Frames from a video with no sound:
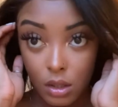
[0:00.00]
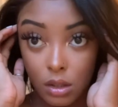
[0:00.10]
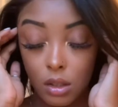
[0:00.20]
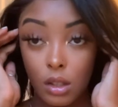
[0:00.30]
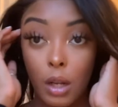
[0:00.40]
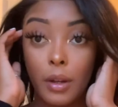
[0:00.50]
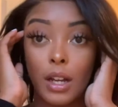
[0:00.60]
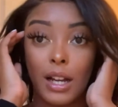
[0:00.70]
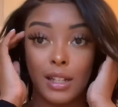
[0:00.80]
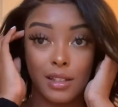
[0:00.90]
Then I'll
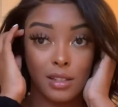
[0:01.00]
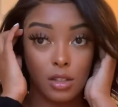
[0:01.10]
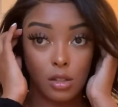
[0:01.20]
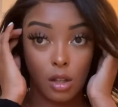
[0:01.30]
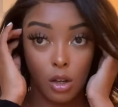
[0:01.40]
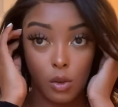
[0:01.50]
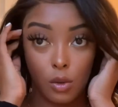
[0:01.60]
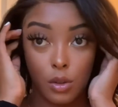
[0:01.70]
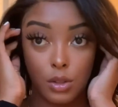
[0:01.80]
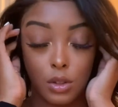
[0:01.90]
kind of just hold
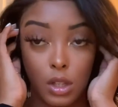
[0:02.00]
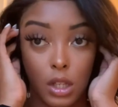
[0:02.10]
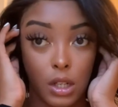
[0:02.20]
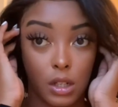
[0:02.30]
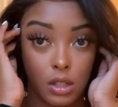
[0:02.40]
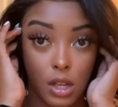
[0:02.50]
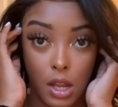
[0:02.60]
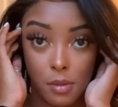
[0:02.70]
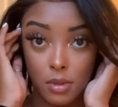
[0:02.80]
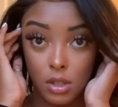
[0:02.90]
on to the ear
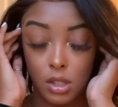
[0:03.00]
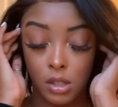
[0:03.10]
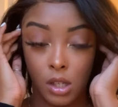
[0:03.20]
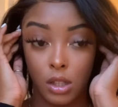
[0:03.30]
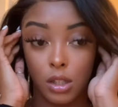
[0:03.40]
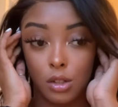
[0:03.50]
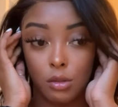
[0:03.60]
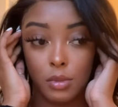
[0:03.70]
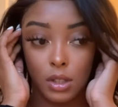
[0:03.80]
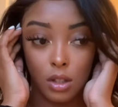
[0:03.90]
tabs just a little
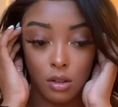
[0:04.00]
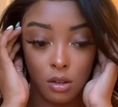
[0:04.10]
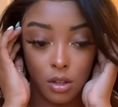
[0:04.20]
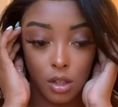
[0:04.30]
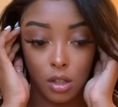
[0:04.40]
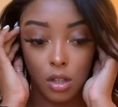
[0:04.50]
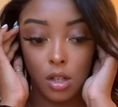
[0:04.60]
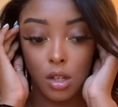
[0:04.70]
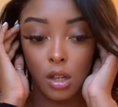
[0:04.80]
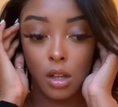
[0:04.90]
bit longer.
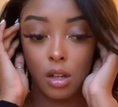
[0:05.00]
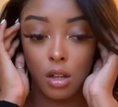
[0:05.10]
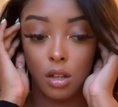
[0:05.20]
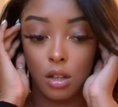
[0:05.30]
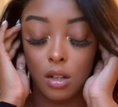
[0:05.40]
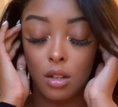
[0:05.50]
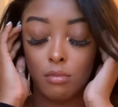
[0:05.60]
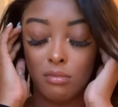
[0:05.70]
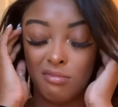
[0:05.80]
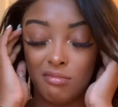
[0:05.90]

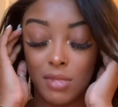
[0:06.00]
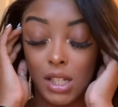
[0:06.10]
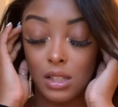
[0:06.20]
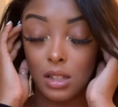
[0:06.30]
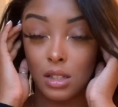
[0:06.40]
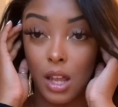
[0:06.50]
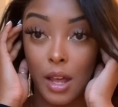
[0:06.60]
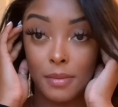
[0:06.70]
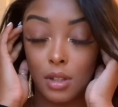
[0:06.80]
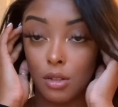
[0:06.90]
Because the
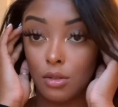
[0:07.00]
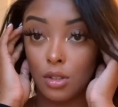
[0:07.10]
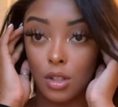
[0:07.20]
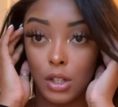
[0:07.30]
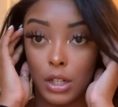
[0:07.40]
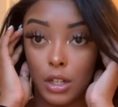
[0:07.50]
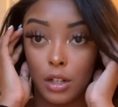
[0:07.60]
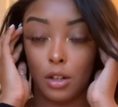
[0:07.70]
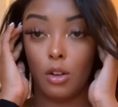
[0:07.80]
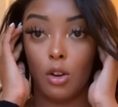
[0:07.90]
tabs closer to your
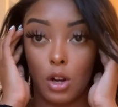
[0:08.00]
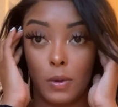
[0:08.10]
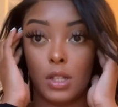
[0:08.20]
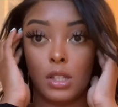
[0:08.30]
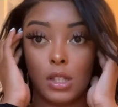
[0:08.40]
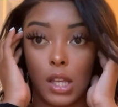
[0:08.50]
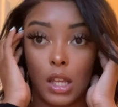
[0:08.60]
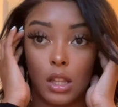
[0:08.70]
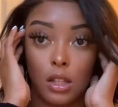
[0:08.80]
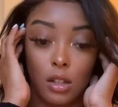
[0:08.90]
ear always take
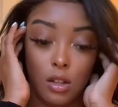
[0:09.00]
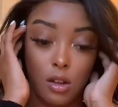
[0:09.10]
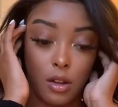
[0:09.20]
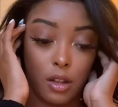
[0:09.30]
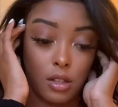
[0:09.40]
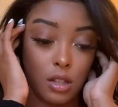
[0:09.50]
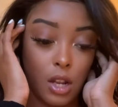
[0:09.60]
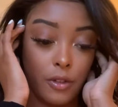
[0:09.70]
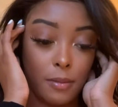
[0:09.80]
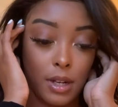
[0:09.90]
the longest.
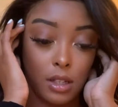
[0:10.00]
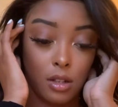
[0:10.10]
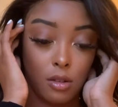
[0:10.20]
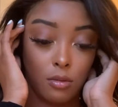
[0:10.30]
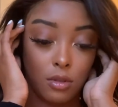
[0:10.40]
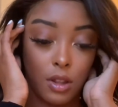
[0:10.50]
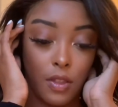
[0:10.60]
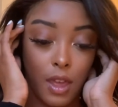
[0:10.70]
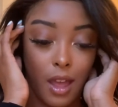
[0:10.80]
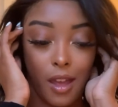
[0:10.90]
Everybody knows
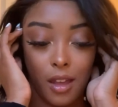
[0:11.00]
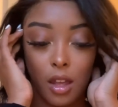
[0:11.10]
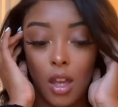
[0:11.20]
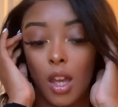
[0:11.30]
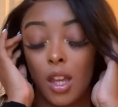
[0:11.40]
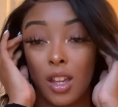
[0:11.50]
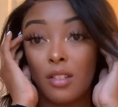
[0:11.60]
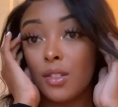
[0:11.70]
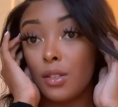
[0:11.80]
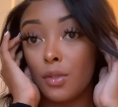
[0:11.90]
that if
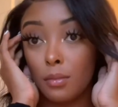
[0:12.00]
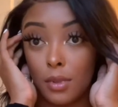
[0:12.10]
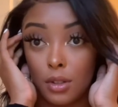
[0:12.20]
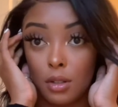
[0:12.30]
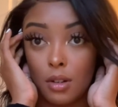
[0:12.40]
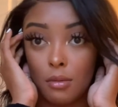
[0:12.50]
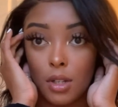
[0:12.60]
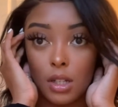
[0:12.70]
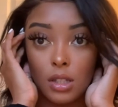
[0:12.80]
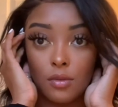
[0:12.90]
you're familiar with
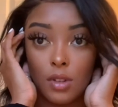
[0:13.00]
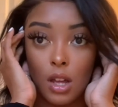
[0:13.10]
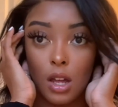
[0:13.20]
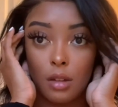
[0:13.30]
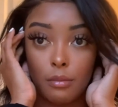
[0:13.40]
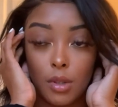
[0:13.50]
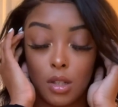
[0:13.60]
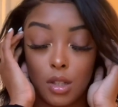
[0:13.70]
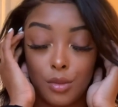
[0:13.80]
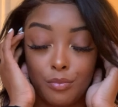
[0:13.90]
wigs, if not, but